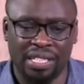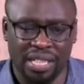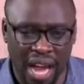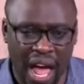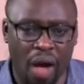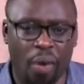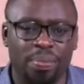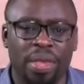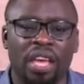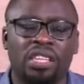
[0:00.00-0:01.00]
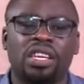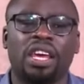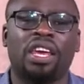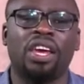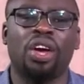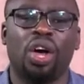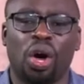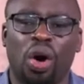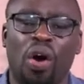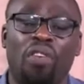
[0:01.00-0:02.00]
Now, taking
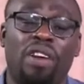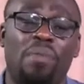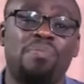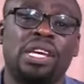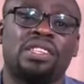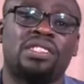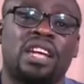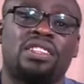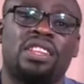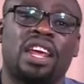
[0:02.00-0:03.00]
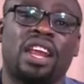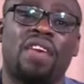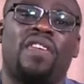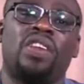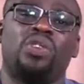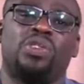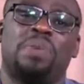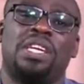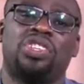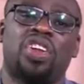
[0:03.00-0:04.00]
over means that the revenues
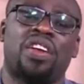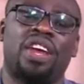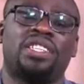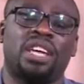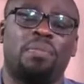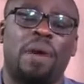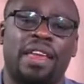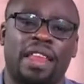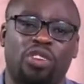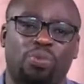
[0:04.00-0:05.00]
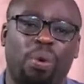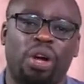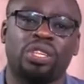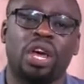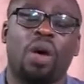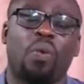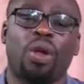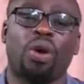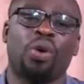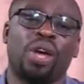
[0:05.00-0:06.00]
being generated by that port were
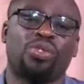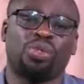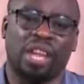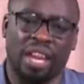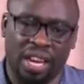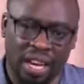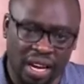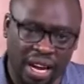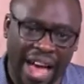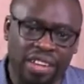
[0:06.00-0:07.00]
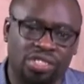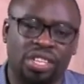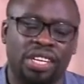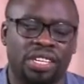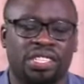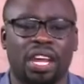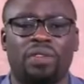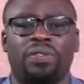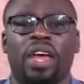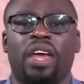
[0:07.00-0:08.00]
not going to the country
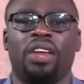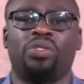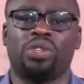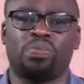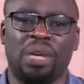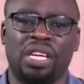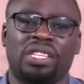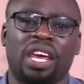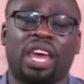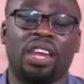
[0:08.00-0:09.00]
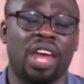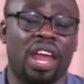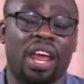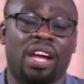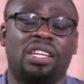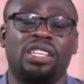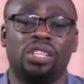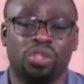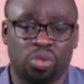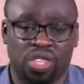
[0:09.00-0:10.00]
itself, it was being taken directly
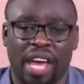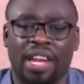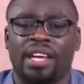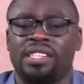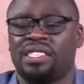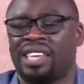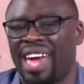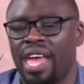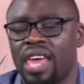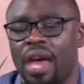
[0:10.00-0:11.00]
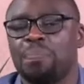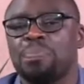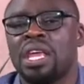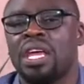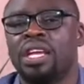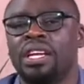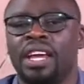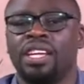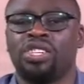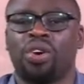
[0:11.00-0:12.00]
to China. Is Kenya in
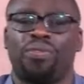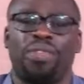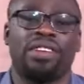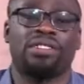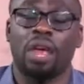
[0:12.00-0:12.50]
danger of this?